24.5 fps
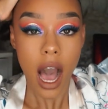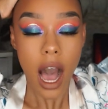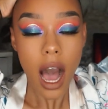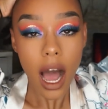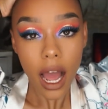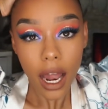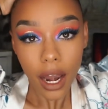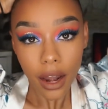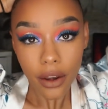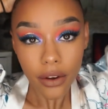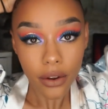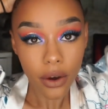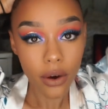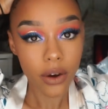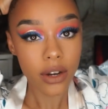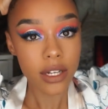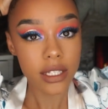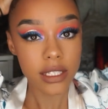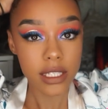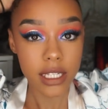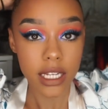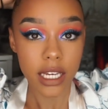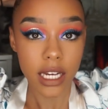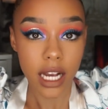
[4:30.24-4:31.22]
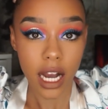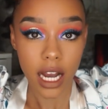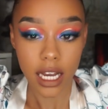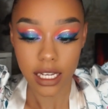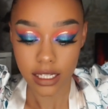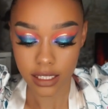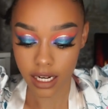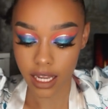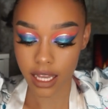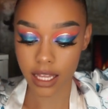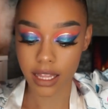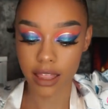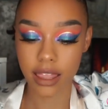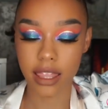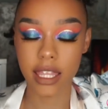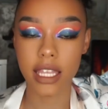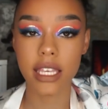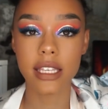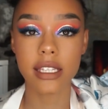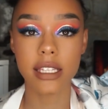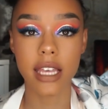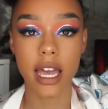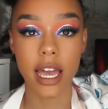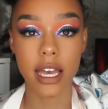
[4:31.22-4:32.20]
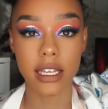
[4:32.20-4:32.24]
And honestly, guys, like
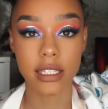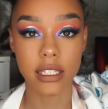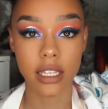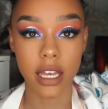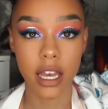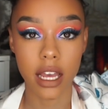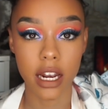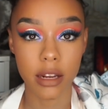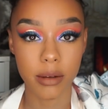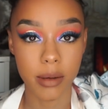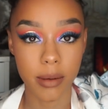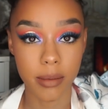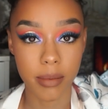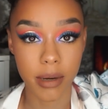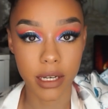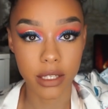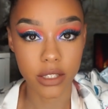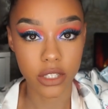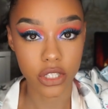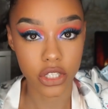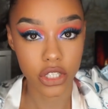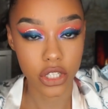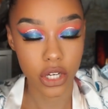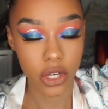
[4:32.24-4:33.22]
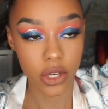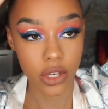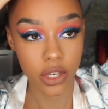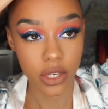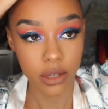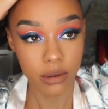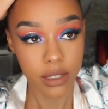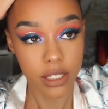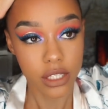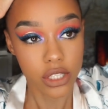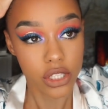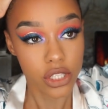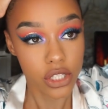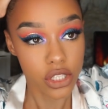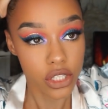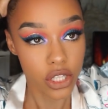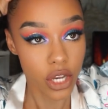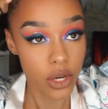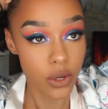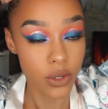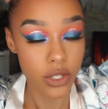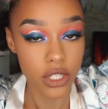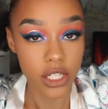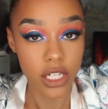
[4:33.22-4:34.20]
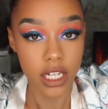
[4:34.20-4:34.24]
this hairstyle I'm about to show you is
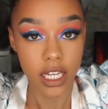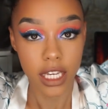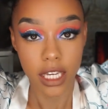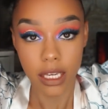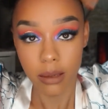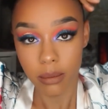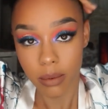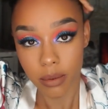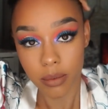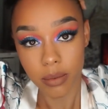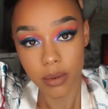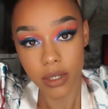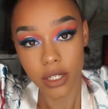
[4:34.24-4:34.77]
so cheap